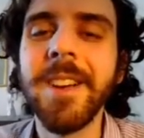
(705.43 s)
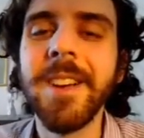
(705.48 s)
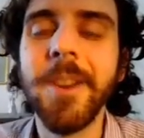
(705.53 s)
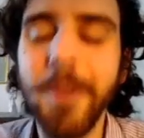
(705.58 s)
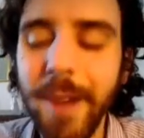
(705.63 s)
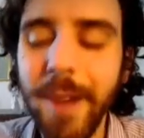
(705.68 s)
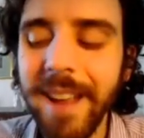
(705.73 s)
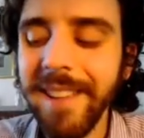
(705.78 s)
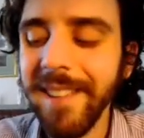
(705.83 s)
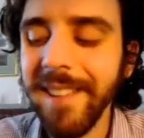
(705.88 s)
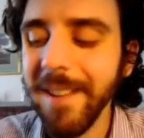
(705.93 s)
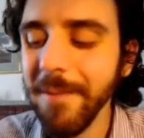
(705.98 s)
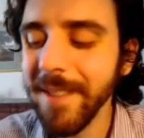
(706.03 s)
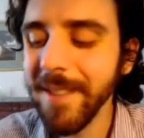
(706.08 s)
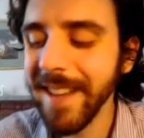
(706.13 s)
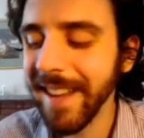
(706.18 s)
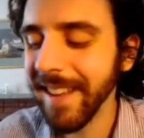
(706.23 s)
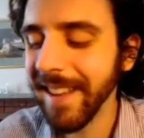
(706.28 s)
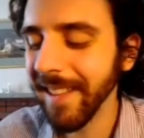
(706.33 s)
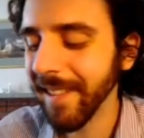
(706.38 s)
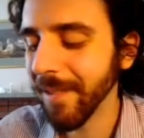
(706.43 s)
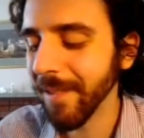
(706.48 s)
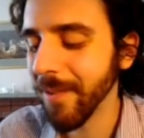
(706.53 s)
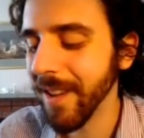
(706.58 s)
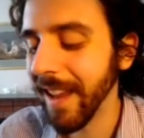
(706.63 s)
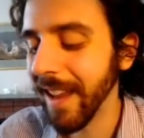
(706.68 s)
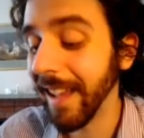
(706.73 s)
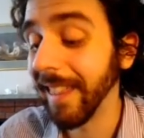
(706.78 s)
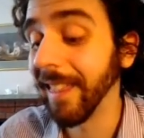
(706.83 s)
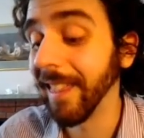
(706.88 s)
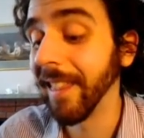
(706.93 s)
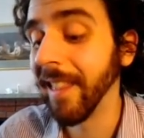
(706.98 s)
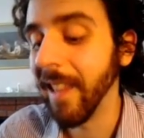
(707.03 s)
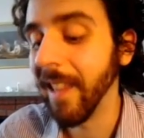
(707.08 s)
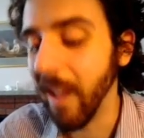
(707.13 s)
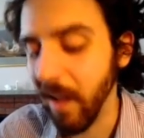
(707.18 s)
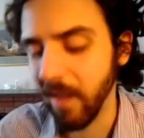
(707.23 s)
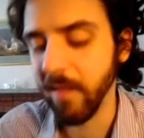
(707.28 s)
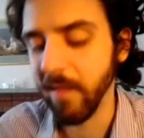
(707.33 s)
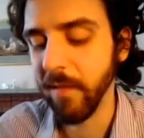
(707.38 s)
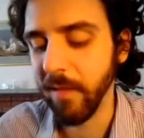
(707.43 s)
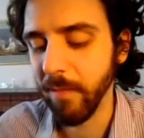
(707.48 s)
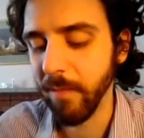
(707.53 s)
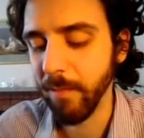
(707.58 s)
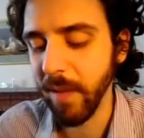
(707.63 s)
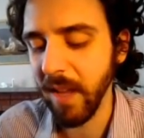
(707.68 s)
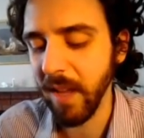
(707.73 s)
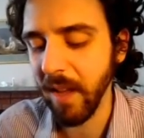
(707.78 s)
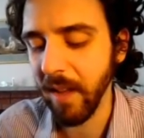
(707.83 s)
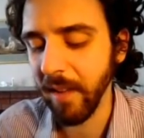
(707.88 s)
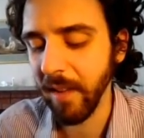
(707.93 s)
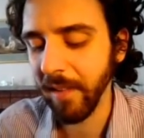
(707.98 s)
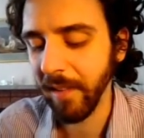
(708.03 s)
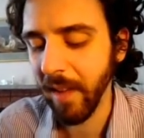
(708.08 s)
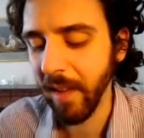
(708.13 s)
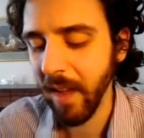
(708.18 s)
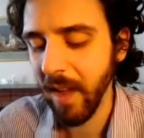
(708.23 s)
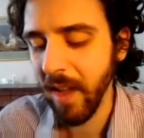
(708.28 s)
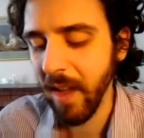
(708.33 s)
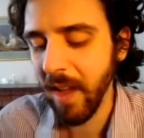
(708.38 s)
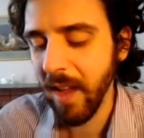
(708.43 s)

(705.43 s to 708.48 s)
crazy, ridiculous one I love because